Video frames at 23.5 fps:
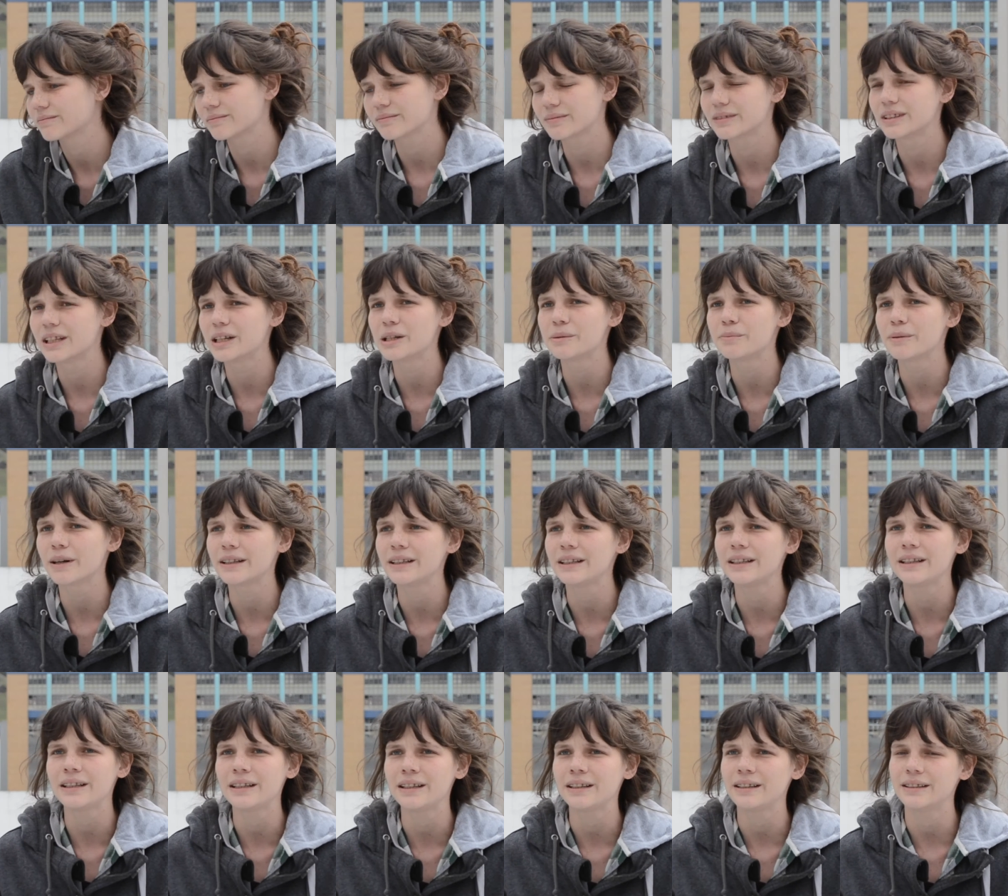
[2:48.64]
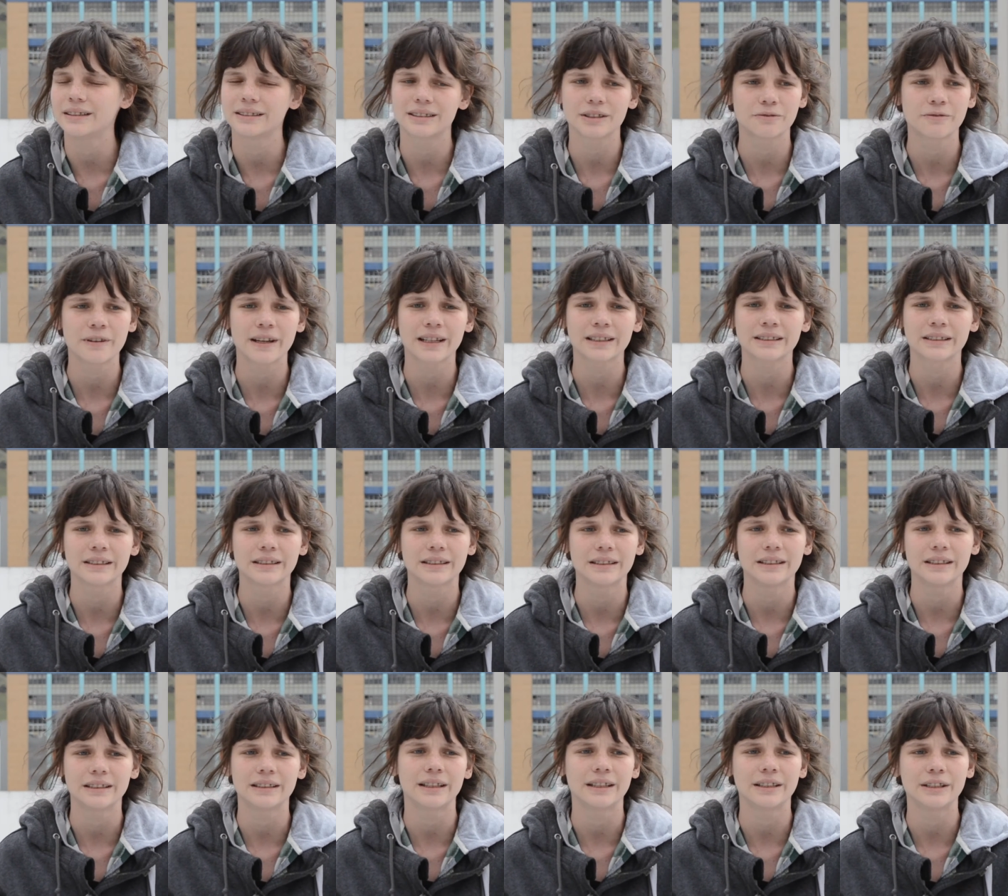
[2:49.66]
nobody is affected
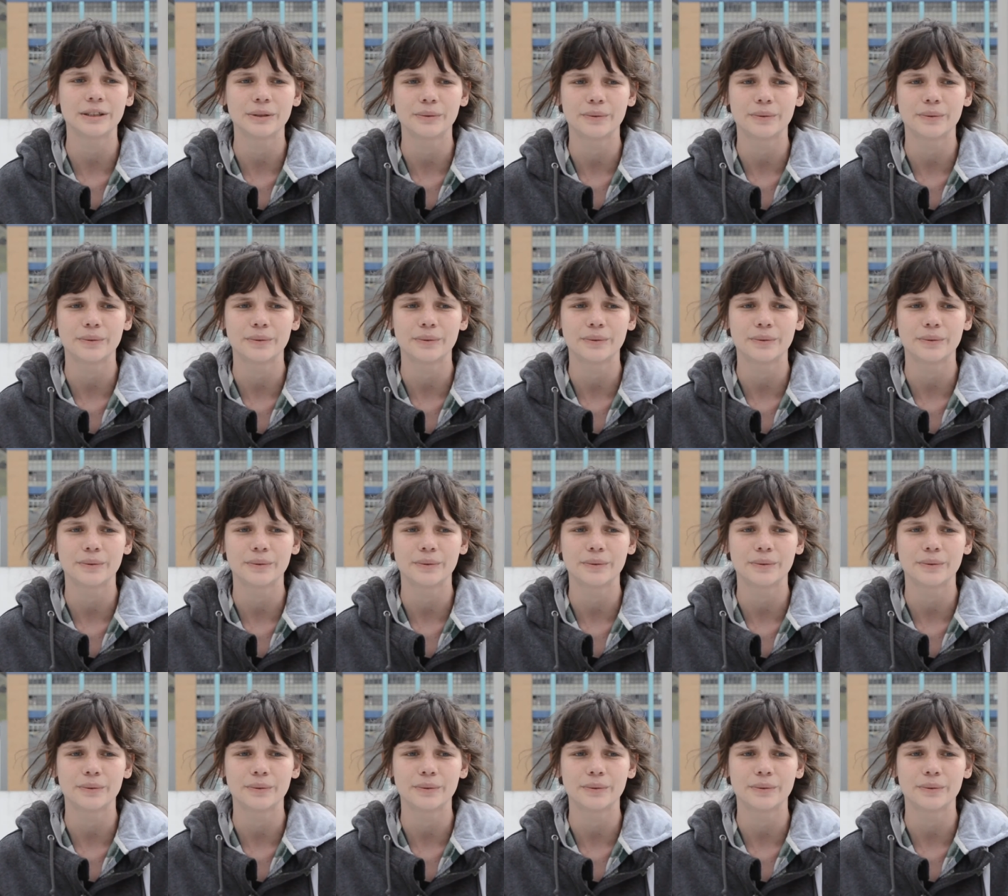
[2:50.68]
in any